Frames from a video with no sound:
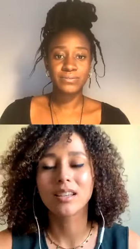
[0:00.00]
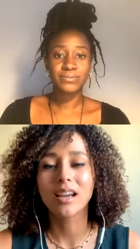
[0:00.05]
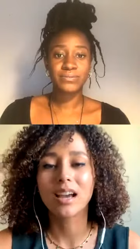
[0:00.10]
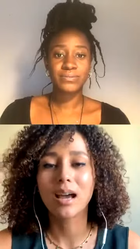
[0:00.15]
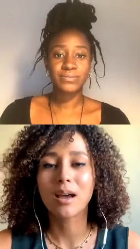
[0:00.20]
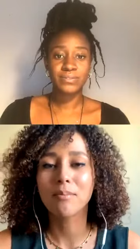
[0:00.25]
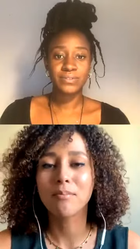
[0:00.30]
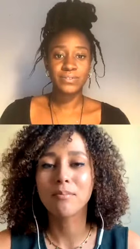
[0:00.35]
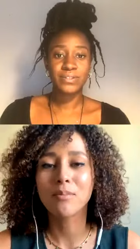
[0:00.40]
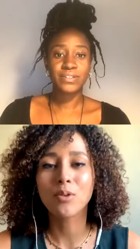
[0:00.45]

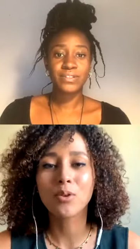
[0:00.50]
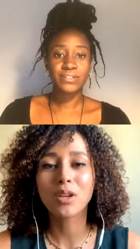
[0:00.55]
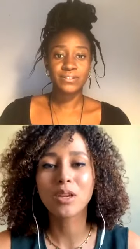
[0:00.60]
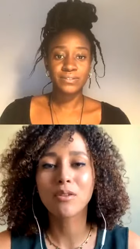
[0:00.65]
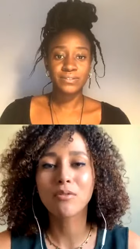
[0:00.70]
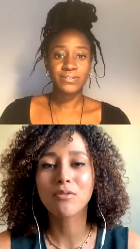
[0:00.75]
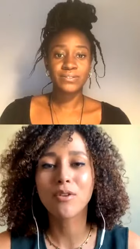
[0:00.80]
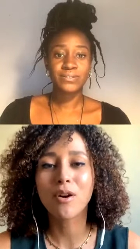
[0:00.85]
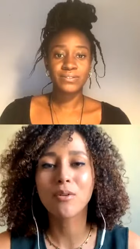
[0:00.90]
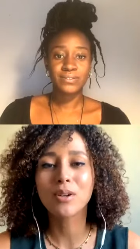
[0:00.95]
Speaker 1: I'm looking
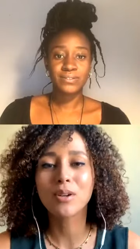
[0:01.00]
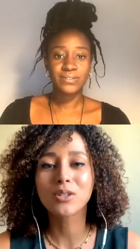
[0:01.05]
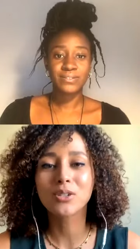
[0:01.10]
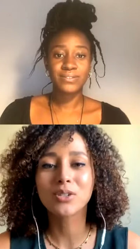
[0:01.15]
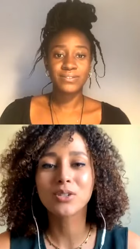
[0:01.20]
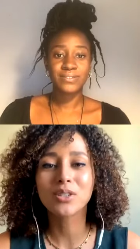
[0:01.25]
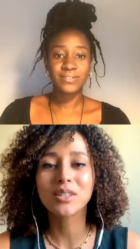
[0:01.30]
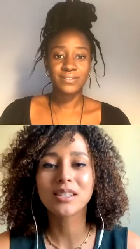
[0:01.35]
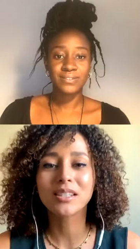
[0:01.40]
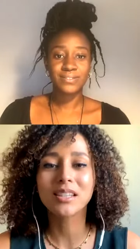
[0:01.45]
forward
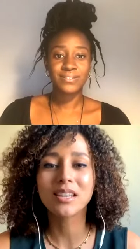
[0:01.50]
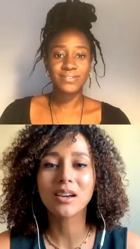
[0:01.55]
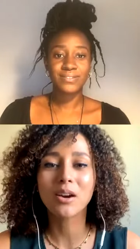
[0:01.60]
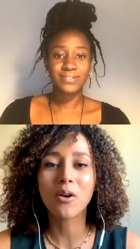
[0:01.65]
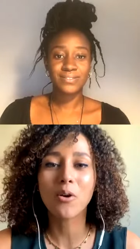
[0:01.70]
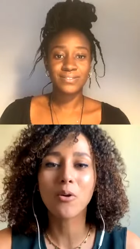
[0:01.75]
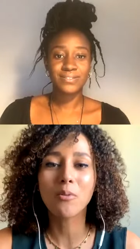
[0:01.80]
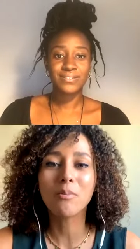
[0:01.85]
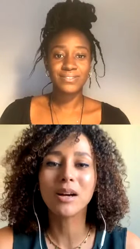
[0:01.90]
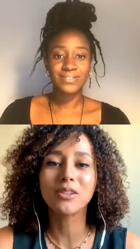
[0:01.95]
to see a
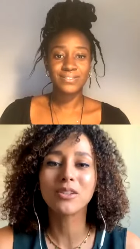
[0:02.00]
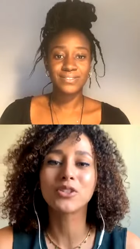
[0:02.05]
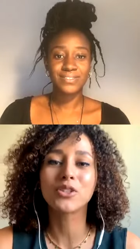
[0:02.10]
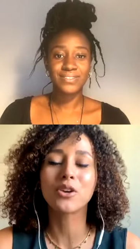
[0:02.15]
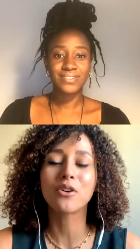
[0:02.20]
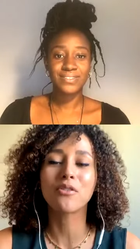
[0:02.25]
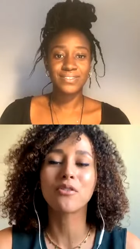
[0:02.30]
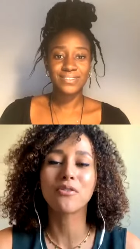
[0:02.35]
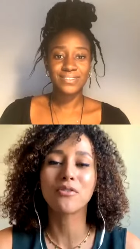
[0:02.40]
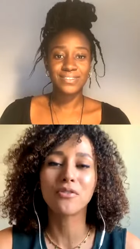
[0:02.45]
whole bunch
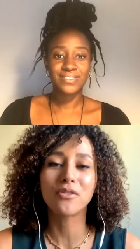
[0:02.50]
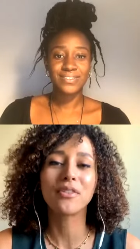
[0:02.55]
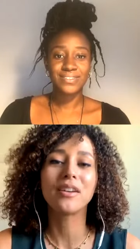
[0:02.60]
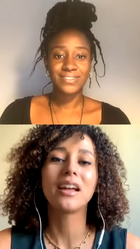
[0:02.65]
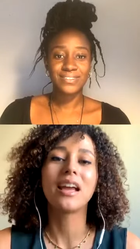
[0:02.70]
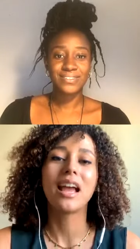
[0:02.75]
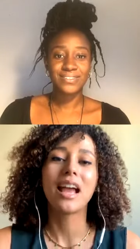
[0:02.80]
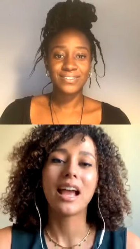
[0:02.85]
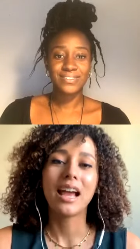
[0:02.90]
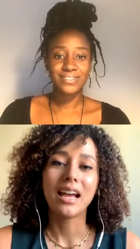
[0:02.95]
of
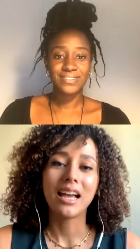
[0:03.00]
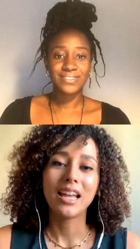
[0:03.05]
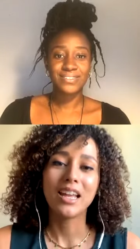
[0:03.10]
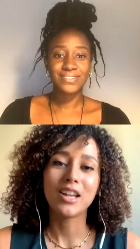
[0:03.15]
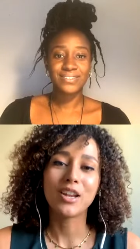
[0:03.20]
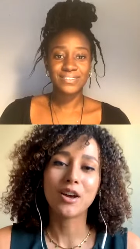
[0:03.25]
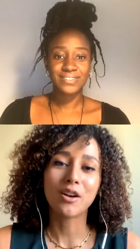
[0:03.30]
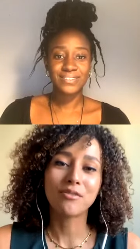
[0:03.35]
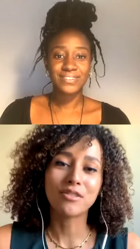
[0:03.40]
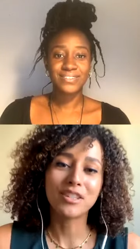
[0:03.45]

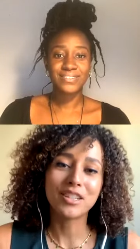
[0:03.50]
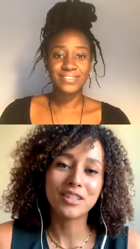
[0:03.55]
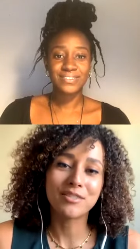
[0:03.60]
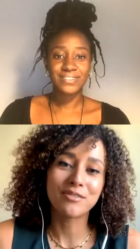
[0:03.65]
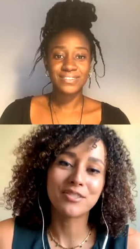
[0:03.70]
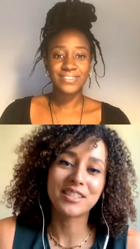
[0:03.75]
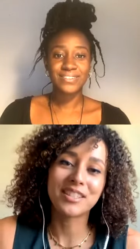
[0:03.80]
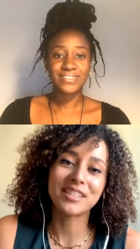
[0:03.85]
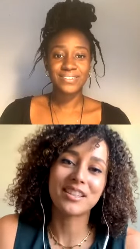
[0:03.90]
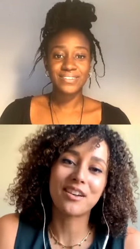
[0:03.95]
innovative
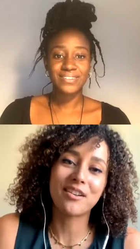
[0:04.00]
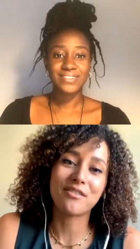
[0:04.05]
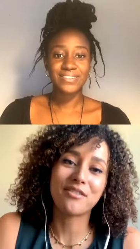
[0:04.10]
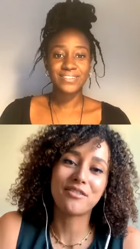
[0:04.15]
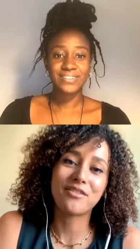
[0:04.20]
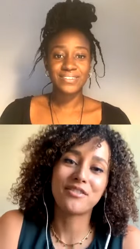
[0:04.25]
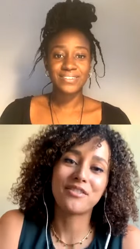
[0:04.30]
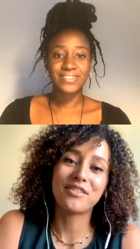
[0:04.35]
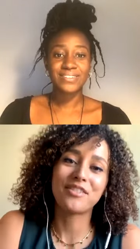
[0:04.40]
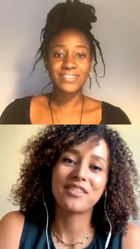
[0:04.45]

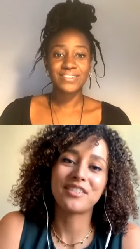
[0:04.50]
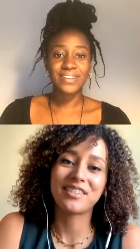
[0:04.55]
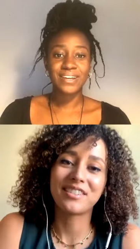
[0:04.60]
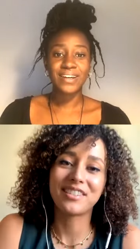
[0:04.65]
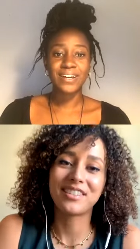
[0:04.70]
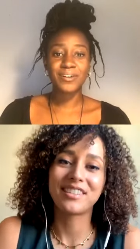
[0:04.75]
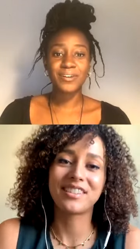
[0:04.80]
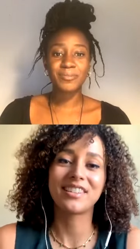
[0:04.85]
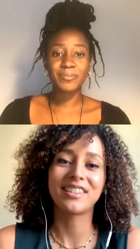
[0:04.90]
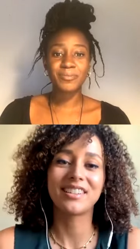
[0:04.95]
stuff.
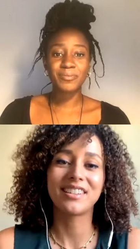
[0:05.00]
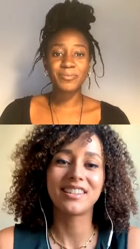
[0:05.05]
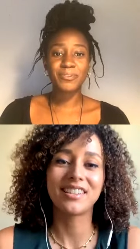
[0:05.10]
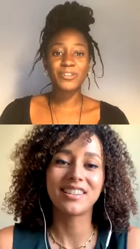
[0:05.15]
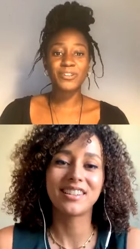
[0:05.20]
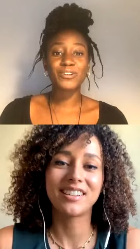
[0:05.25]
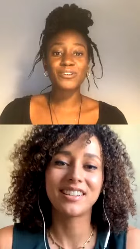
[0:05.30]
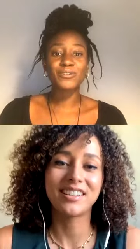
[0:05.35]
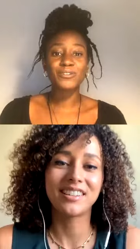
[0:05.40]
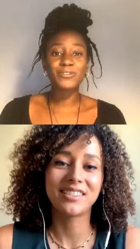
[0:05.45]
Speaker 2: Yeah,
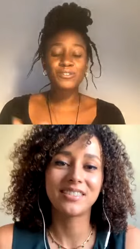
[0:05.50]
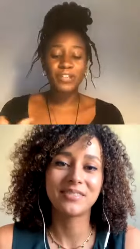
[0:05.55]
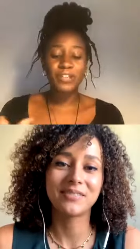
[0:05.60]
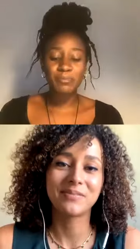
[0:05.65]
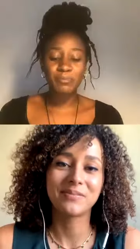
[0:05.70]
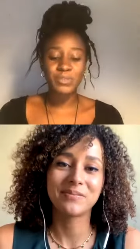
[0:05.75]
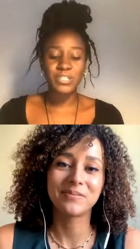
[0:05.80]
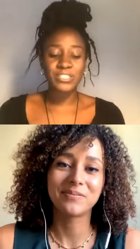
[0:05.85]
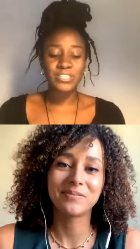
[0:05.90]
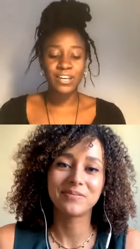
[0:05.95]
but it can also
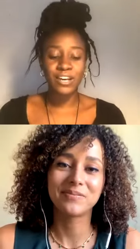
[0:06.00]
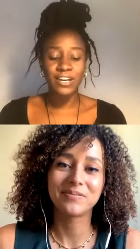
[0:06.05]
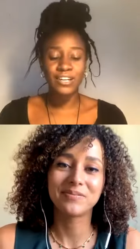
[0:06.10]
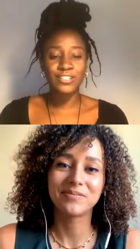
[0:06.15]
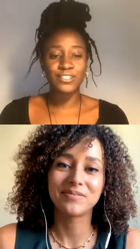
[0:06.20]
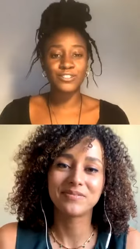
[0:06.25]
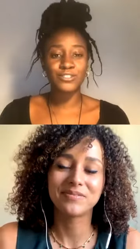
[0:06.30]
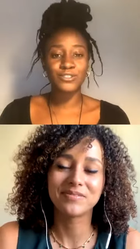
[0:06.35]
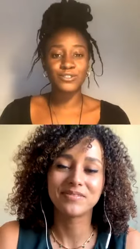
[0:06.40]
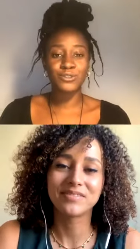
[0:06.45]
like be
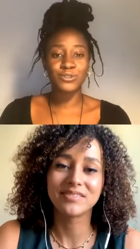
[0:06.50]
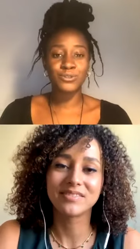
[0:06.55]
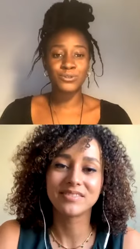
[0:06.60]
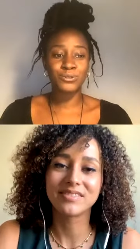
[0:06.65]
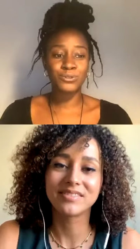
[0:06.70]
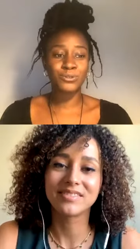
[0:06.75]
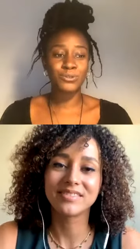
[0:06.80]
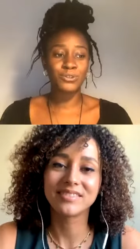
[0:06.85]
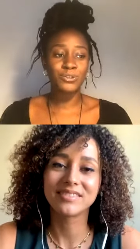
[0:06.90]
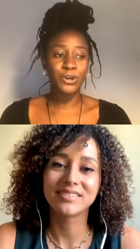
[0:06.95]
tied into,
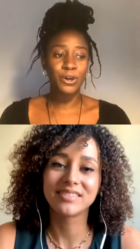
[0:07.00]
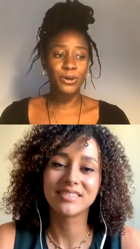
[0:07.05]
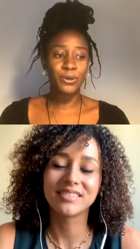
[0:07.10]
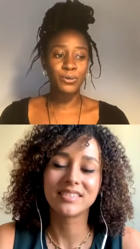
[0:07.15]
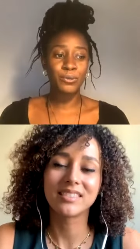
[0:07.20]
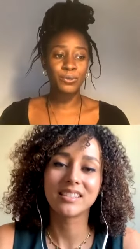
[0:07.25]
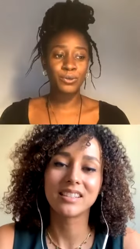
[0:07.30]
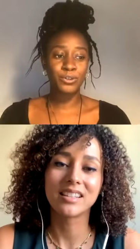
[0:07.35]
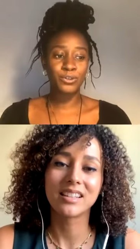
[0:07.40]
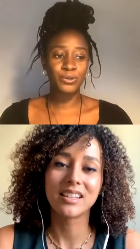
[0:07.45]
you
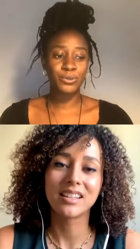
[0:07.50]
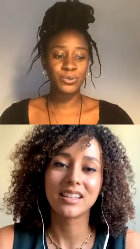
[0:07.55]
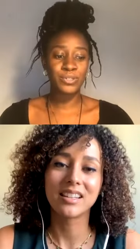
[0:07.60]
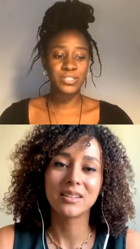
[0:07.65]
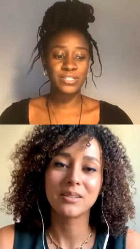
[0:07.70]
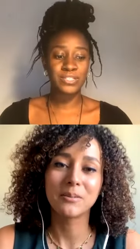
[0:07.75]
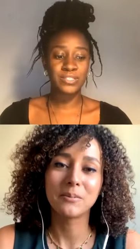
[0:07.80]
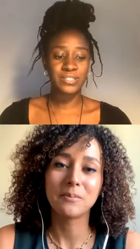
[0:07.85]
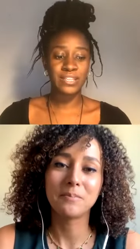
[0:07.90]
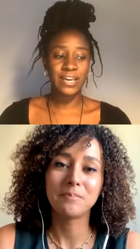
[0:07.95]
know, what you
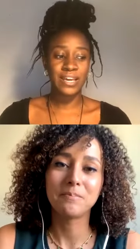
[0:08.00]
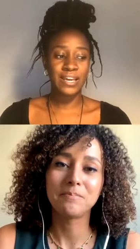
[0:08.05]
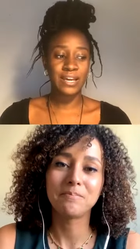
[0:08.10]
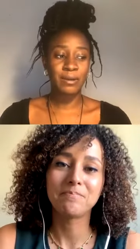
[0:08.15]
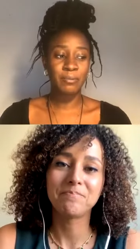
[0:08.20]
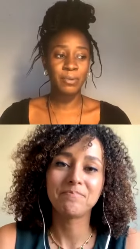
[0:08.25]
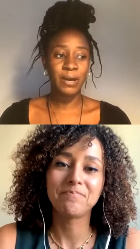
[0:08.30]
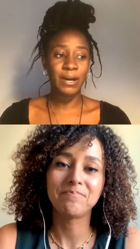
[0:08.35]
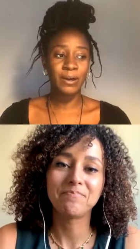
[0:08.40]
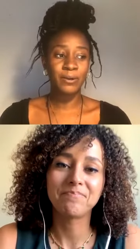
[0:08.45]
were
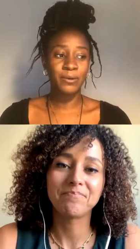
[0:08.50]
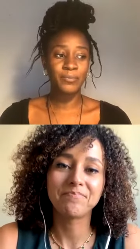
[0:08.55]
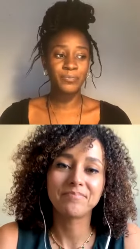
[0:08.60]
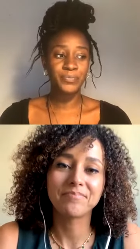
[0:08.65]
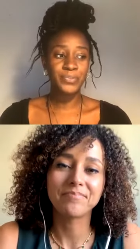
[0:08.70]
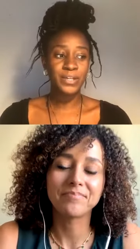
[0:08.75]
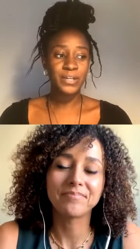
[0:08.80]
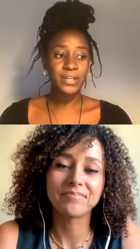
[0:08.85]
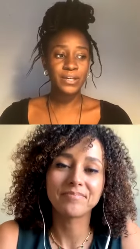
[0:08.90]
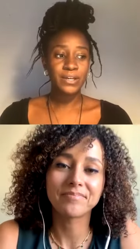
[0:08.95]
saying about
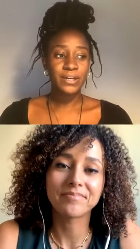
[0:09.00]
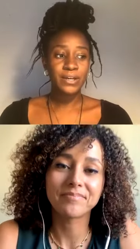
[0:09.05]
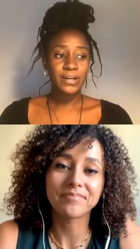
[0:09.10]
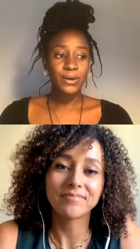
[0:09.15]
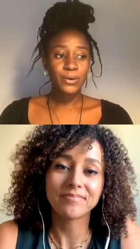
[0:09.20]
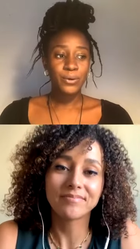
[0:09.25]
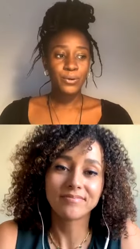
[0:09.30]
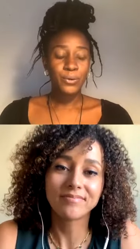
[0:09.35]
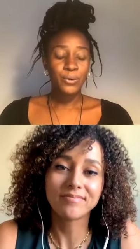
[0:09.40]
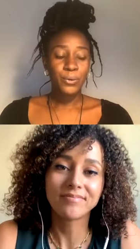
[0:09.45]

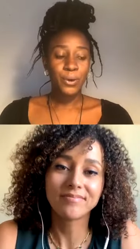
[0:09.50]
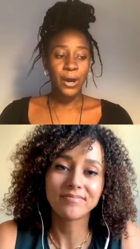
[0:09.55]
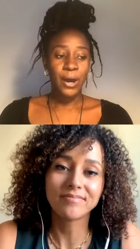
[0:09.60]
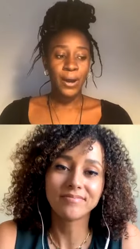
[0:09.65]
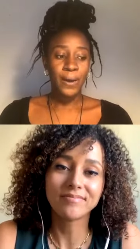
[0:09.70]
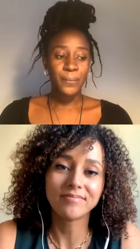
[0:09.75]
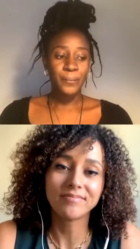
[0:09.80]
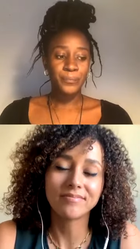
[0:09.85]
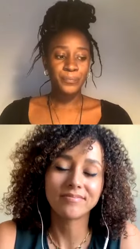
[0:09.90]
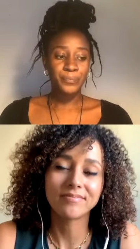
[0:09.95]

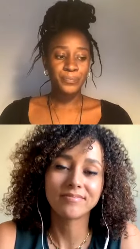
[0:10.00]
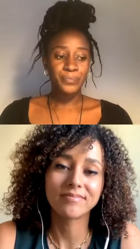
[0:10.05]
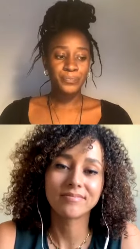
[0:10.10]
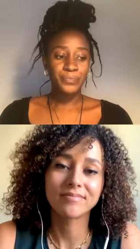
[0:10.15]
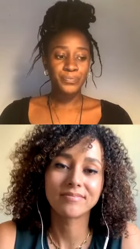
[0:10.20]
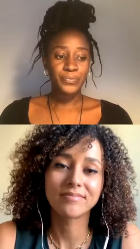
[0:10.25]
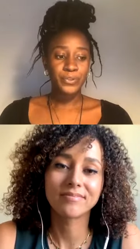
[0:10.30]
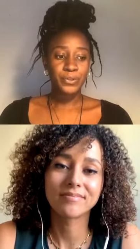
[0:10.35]
um,